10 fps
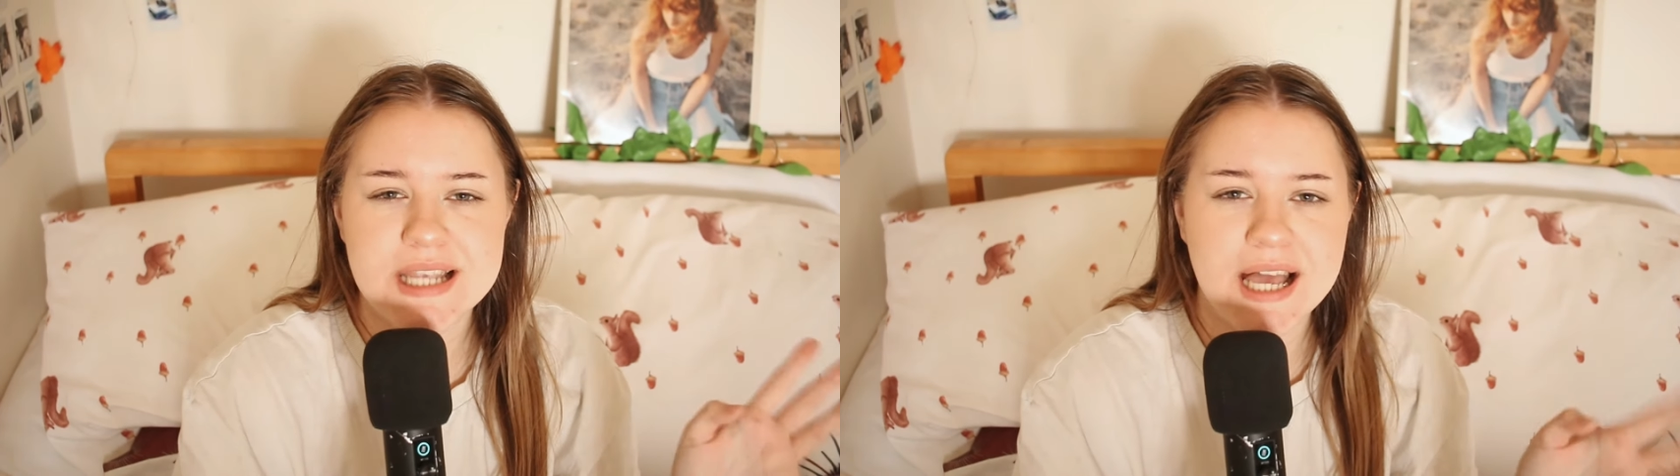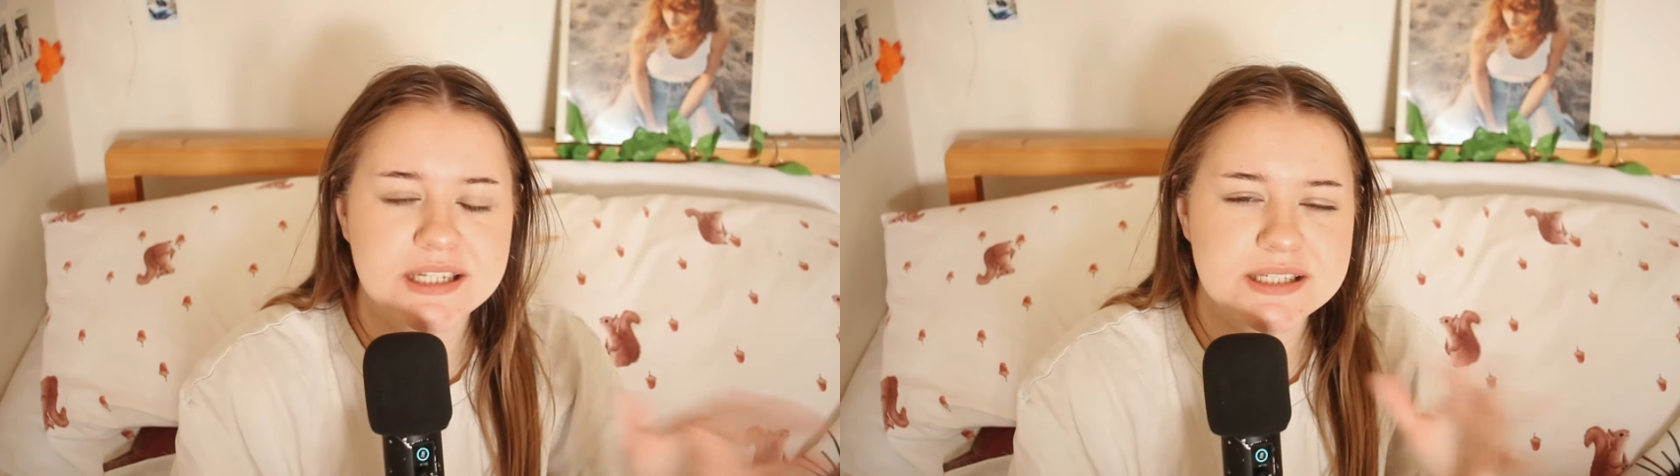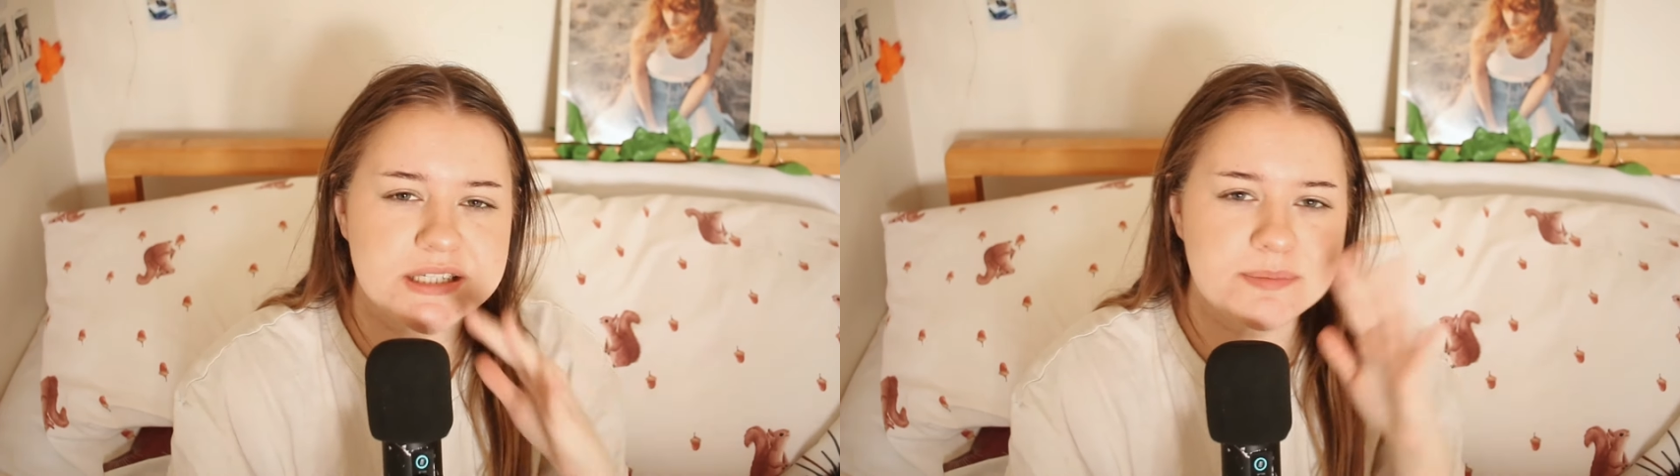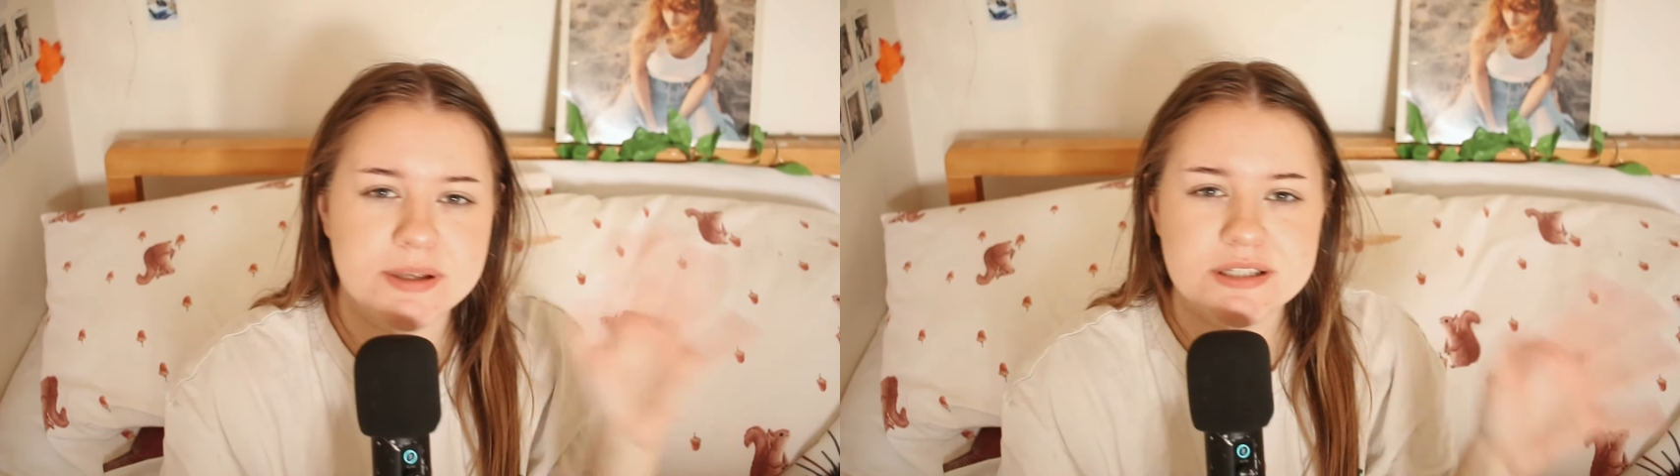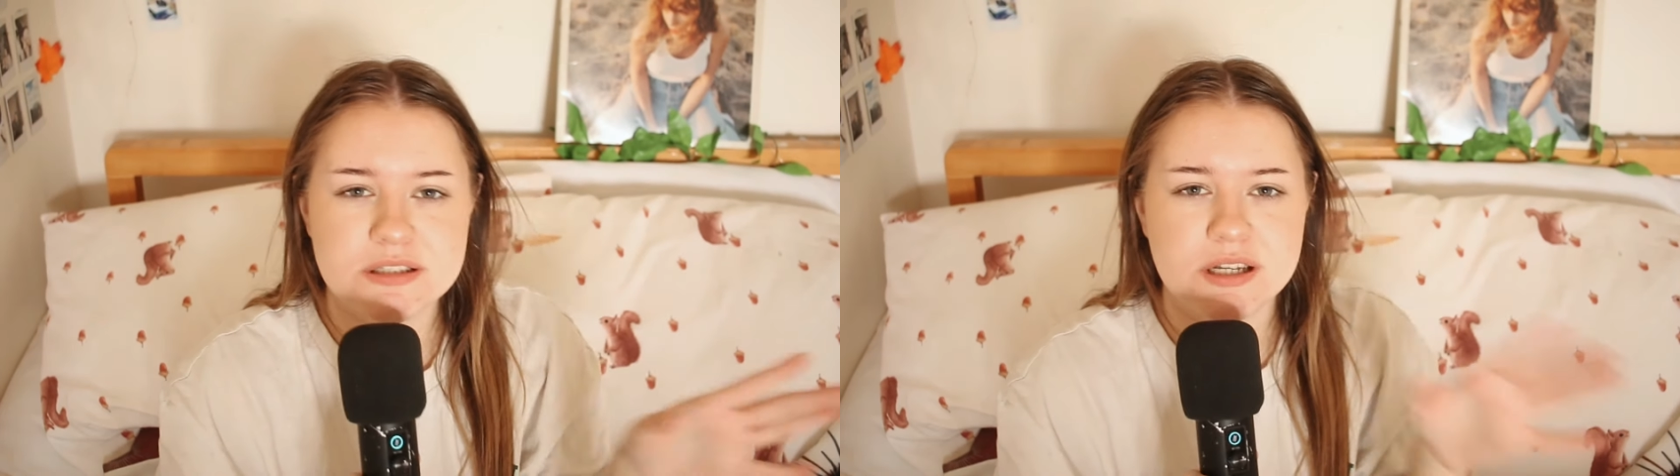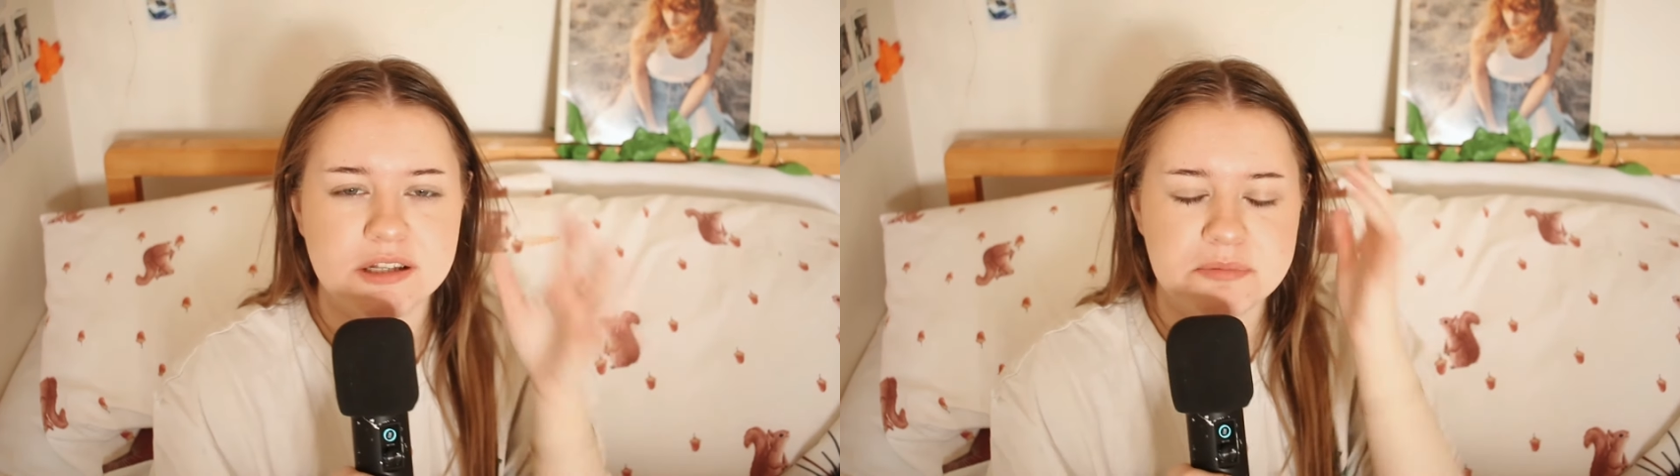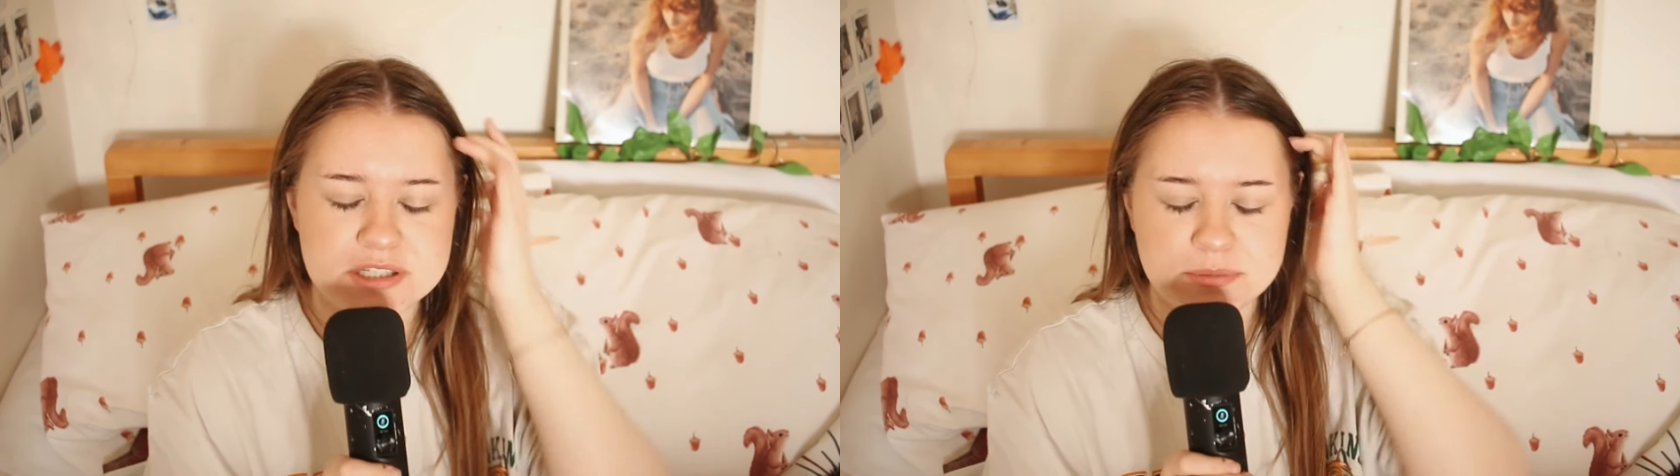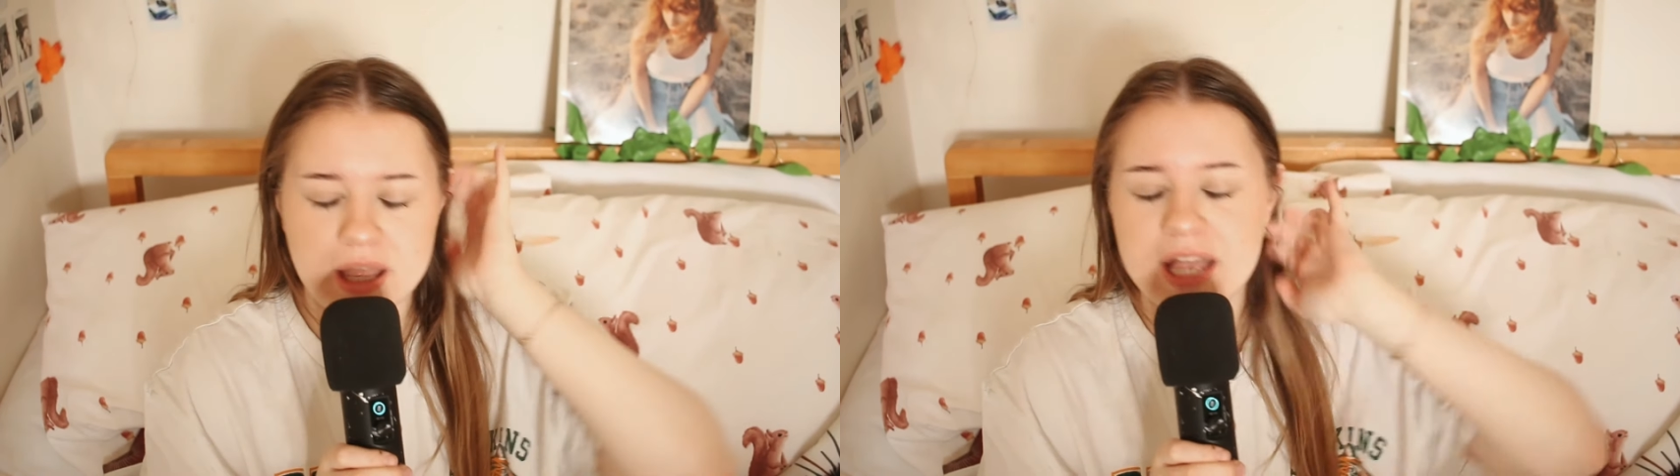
Alex, and Spencer turn up to be somewhere.